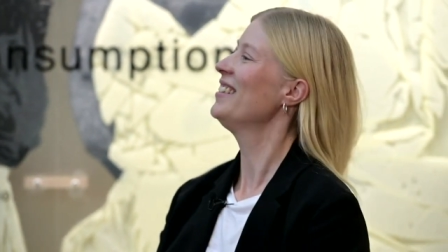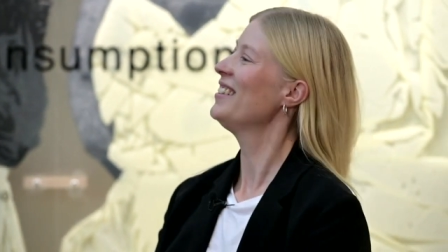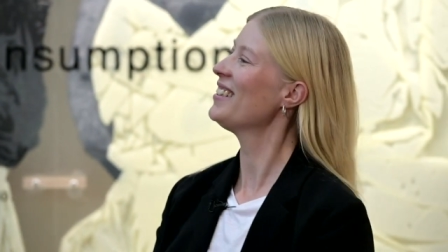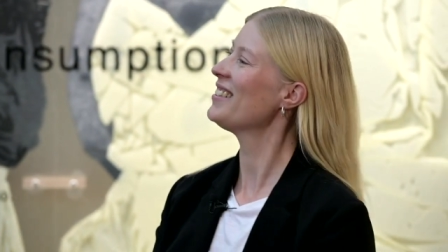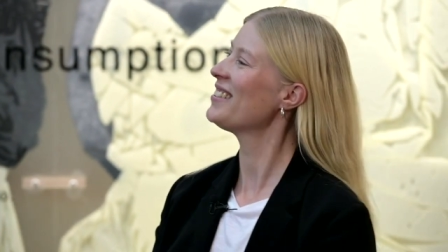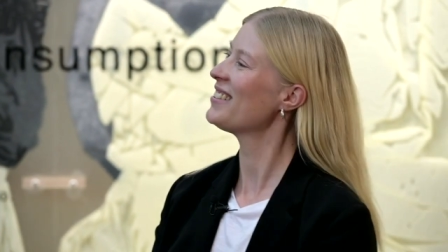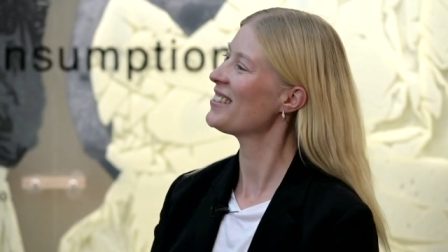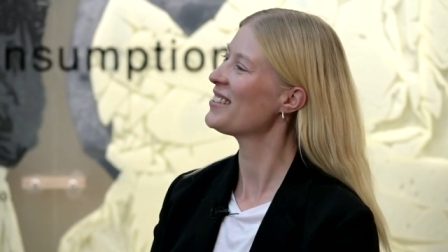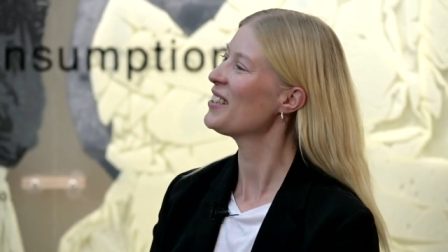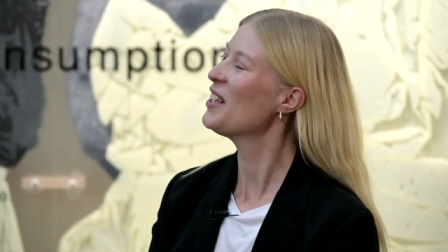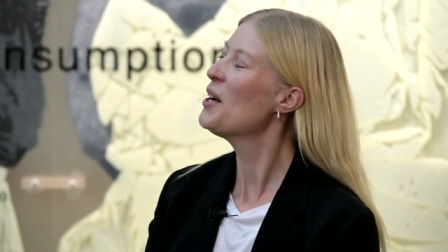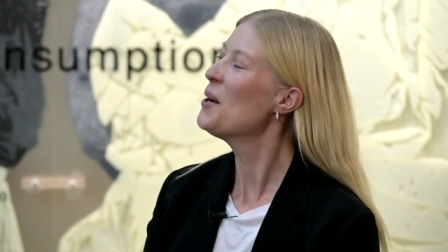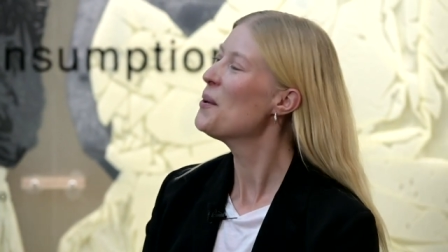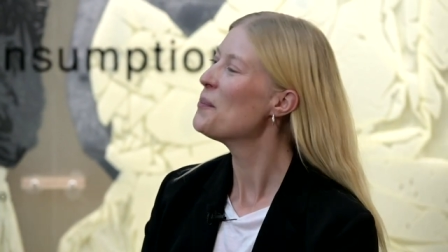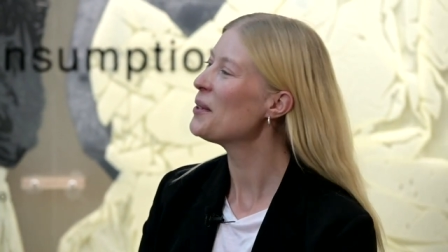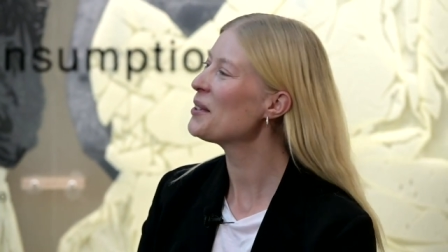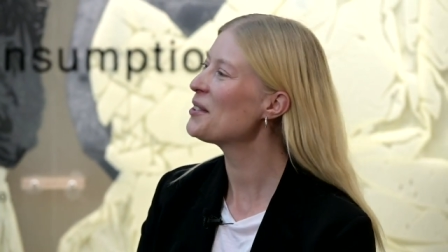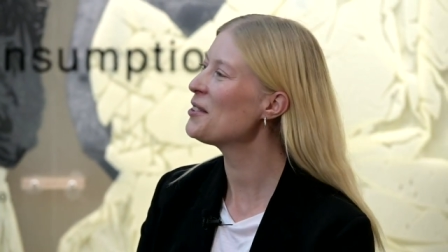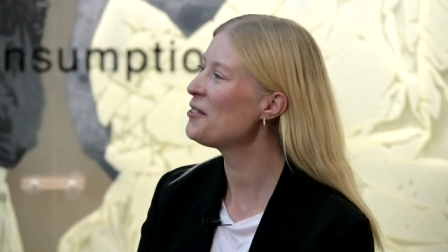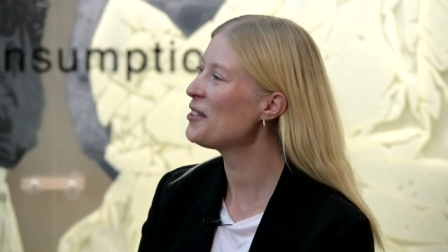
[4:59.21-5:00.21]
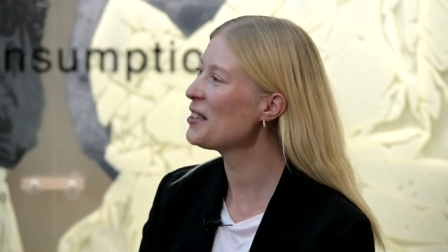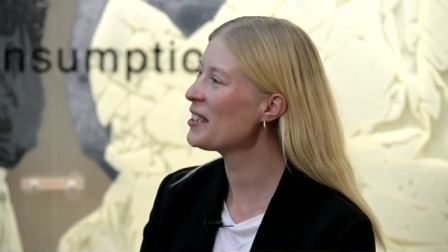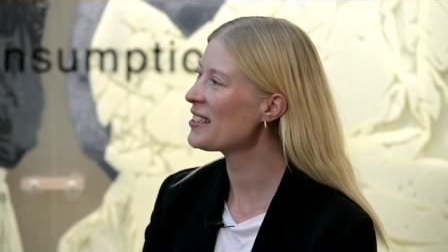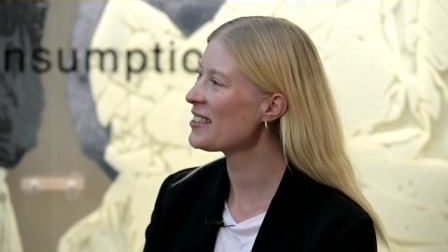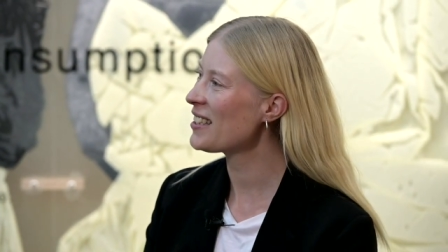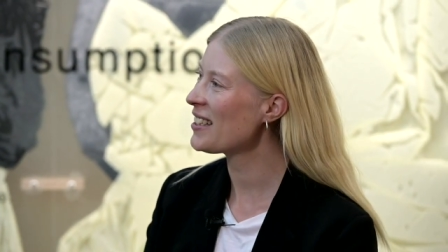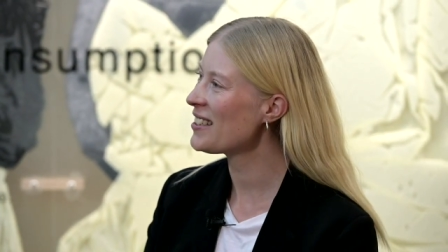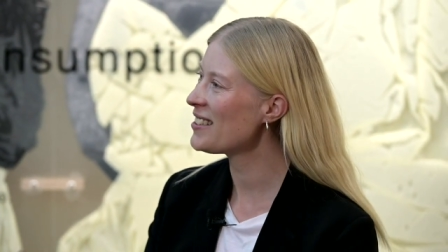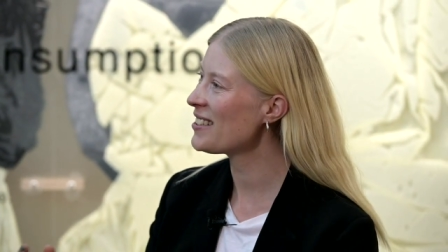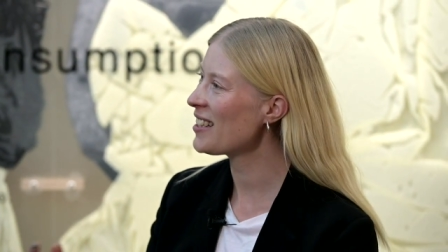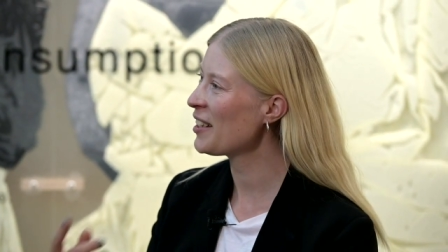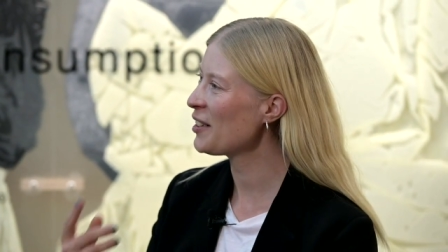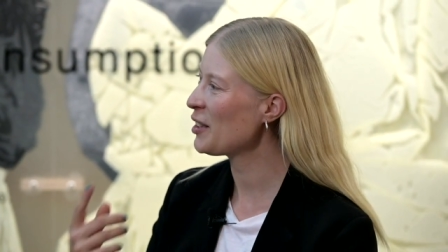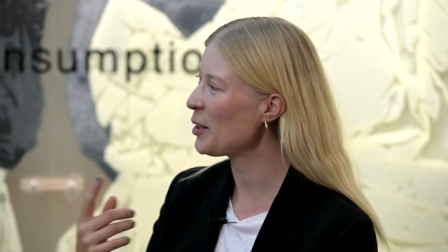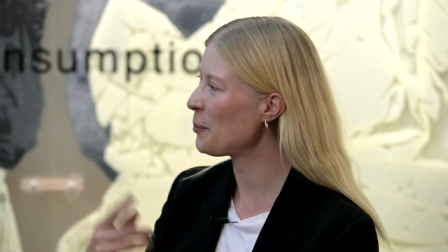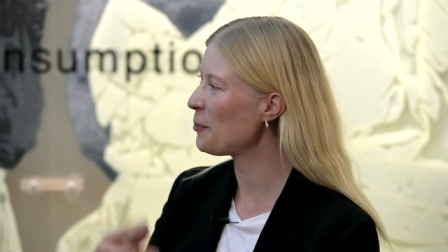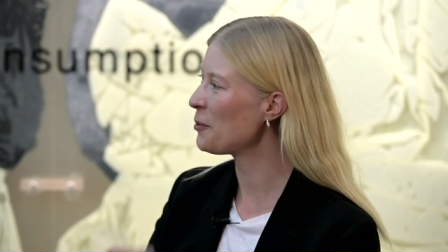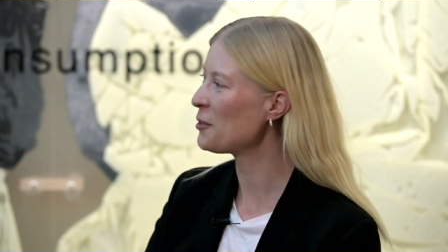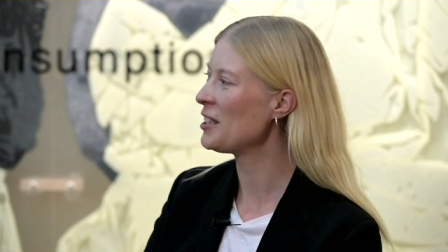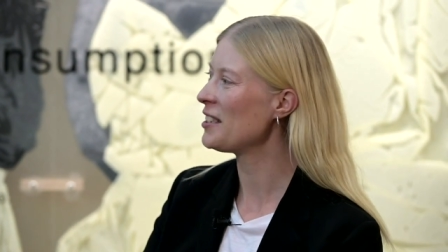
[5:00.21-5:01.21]
yes yes but the thing is i signed
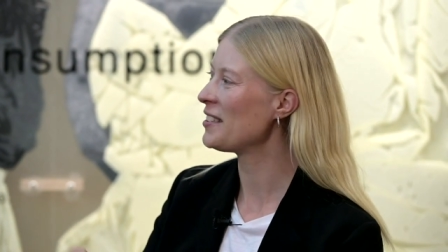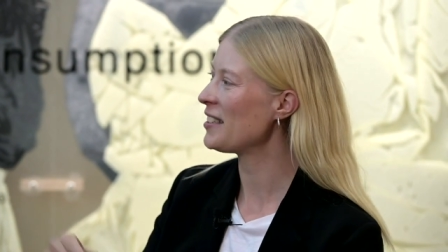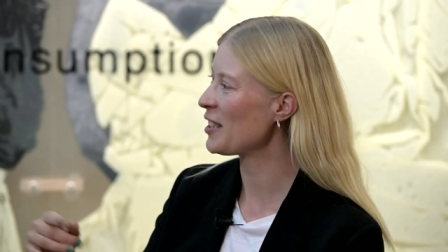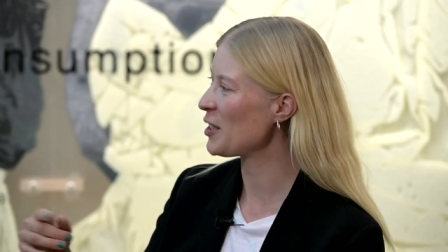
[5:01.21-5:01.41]
up for this